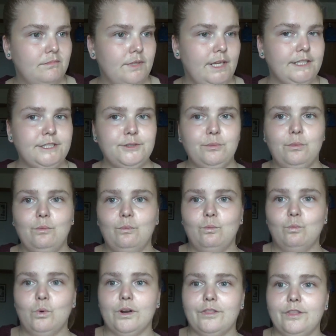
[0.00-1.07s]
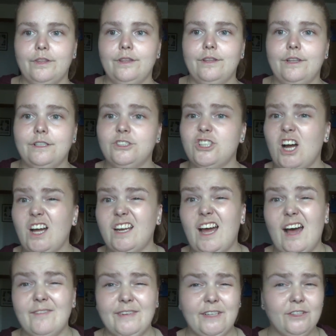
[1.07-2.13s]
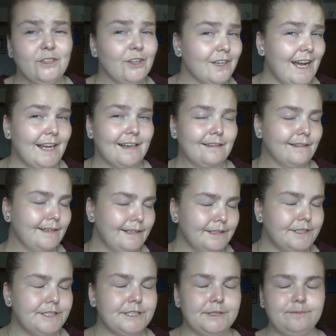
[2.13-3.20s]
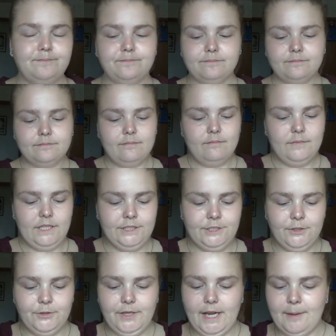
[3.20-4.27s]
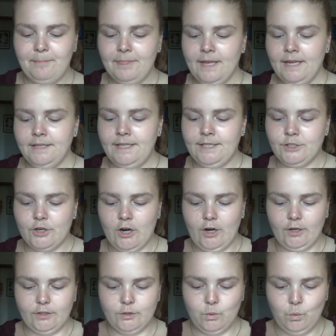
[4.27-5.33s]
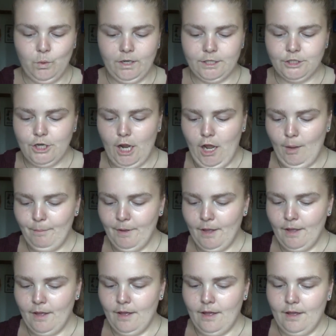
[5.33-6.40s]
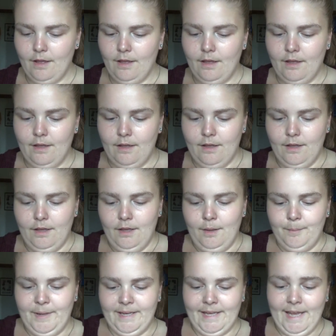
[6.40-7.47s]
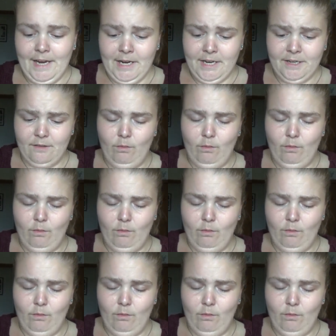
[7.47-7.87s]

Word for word: it's worth a shot having a look at at least. So yeah, nature art workshop by Care